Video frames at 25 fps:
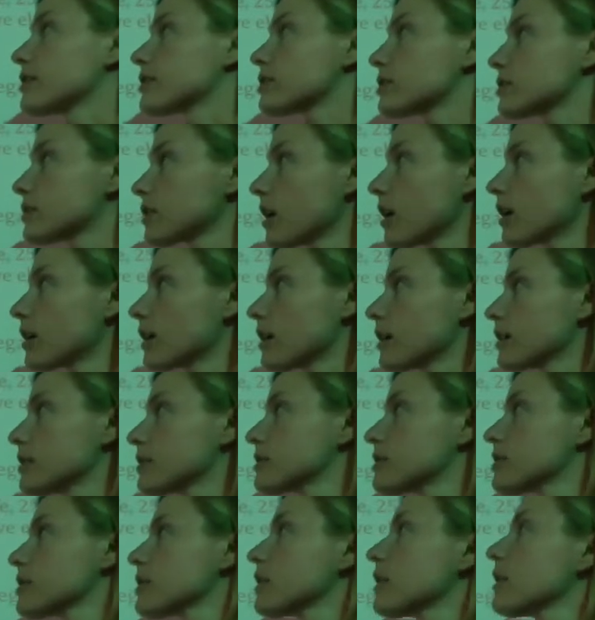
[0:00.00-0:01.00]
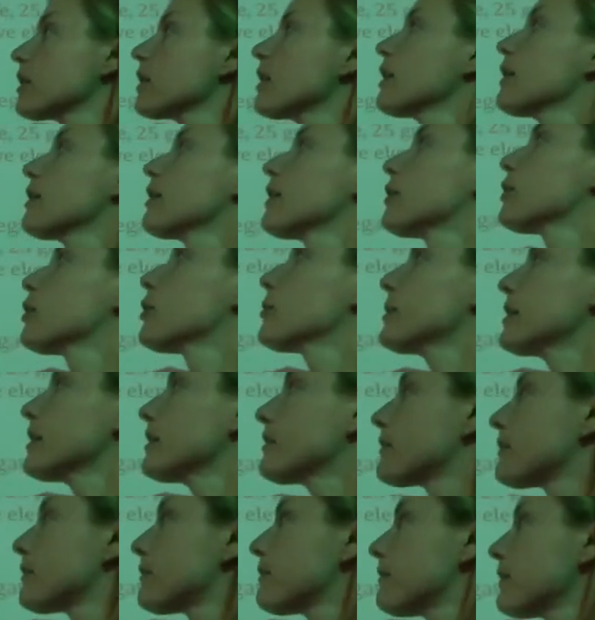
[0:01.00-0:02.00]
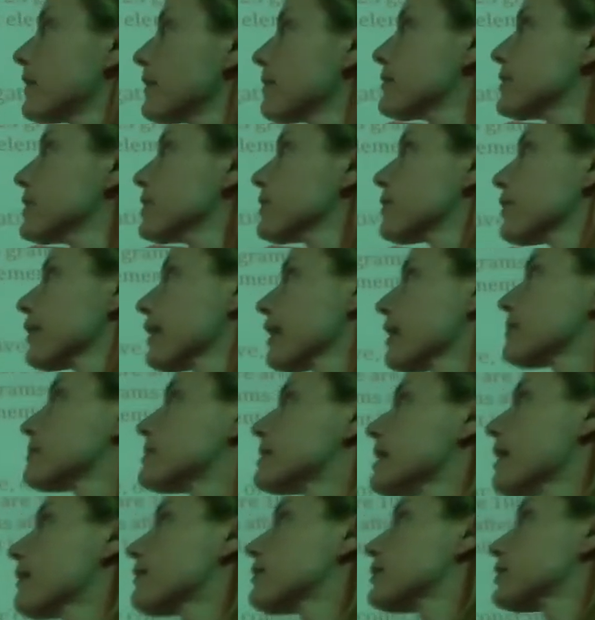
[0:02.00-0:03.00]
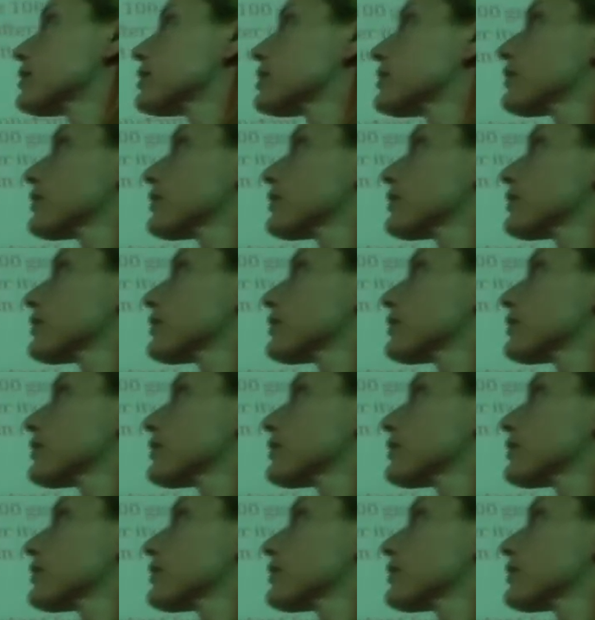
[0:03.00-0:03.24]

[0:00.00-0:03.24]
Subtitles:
start, there will be 50 grams after its